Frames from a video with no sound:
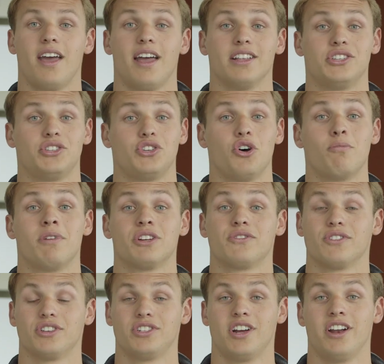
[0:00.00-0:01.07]
And so much
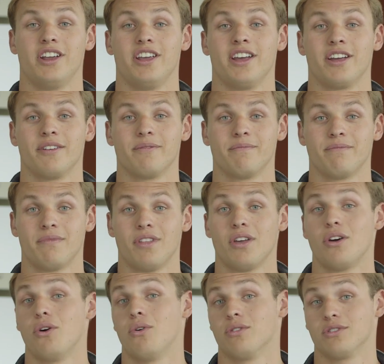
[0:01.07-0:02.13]
for studying
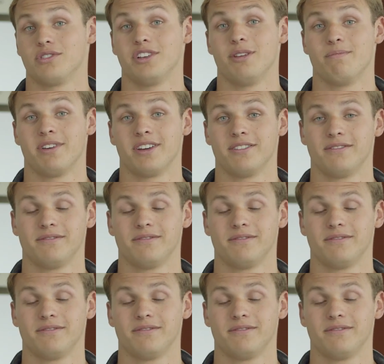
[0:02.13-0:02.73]
or sleeping.